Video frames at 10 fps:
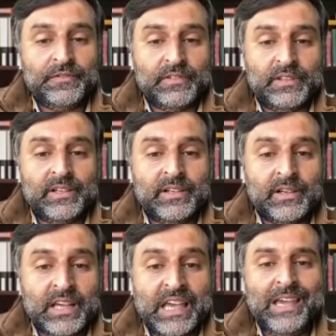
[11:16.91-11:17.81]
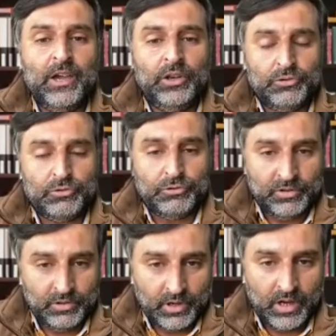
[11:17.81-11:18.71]
the key
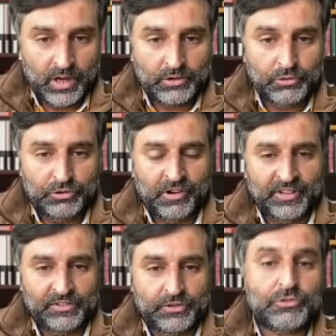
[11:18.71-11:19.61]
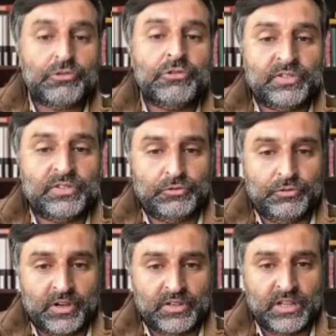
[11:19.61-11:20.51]
to trust to your
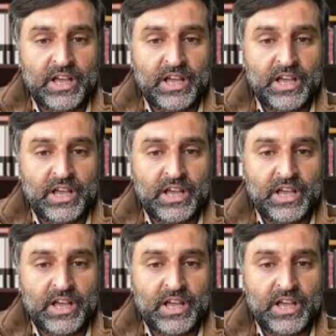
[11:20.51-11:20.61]
students.